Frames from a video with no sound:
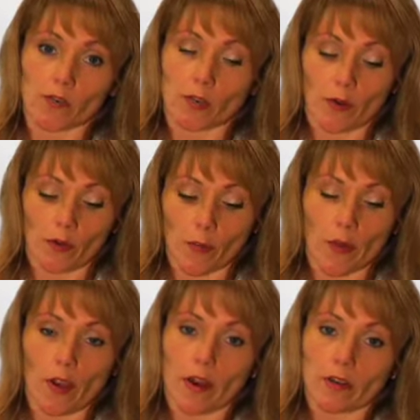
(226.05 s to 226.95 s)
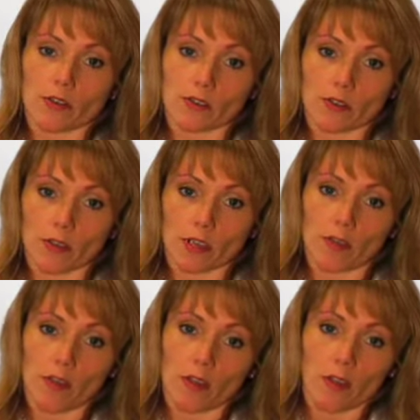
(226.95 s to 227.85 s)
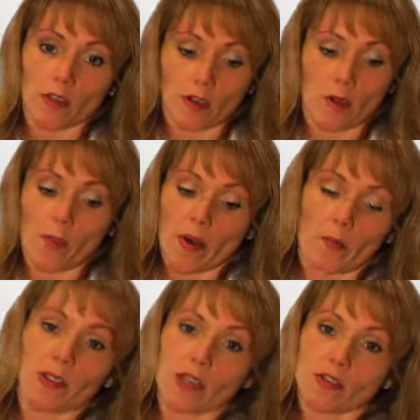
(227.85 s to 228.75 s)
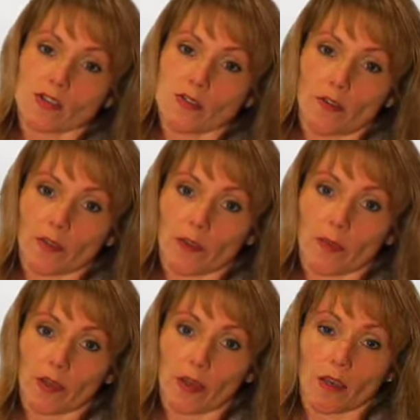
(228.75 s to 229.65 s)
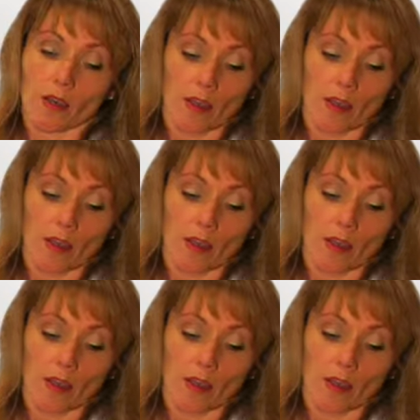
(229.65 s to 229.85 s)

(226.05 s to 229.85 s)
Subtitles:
So a normal heart should sort of, pump nice and uniformly.